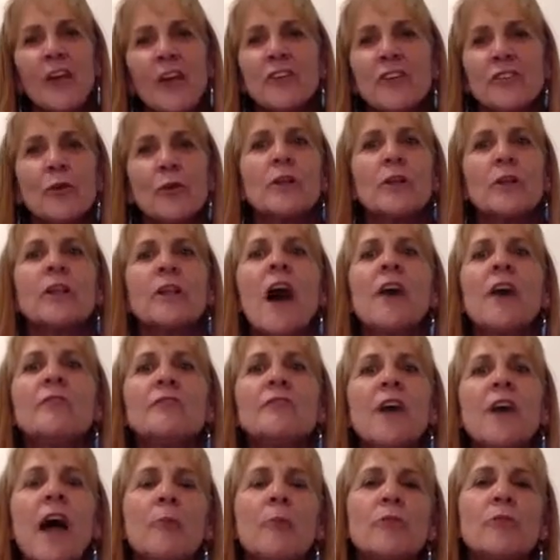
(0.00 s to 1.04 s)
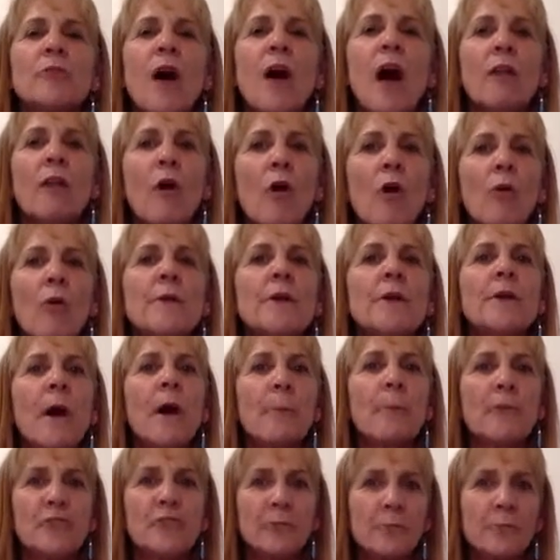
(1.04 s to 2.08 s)
So a lot of times I'll open
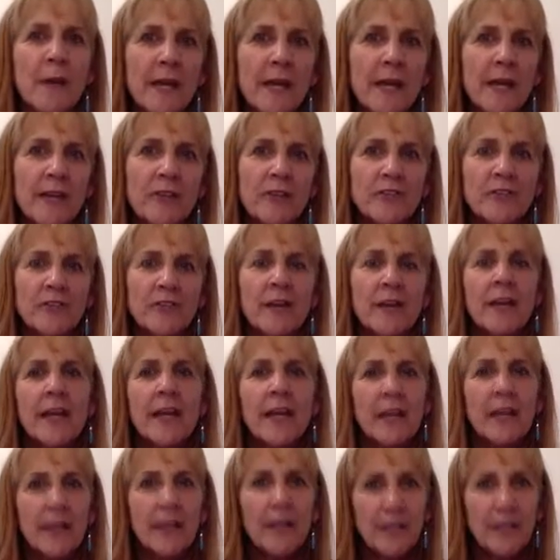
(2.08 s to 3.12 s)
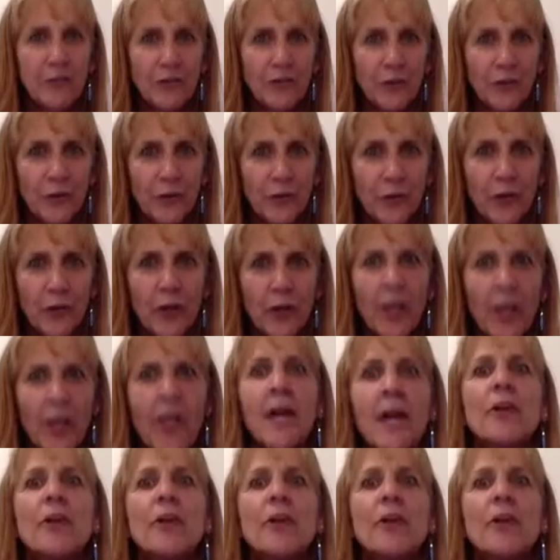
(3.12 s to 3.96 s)
up a space in the circle